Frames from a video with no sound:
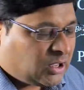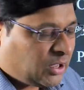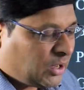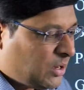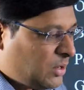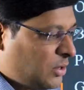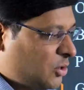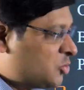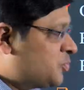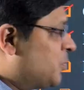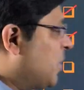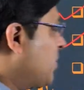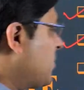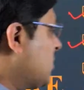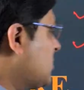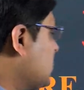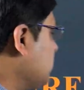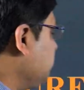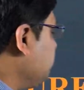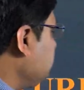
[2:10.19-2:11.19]
in
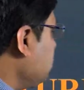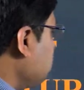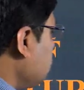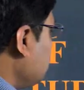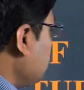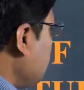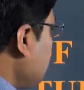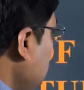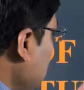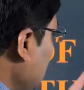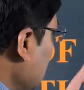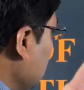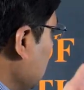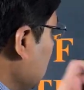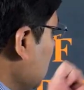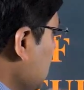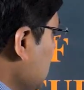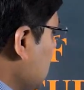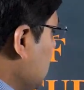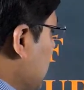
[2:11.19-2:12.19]
newspapers.
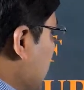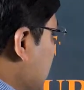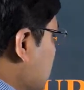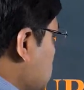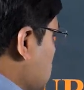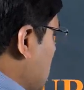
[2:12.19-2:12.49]
Next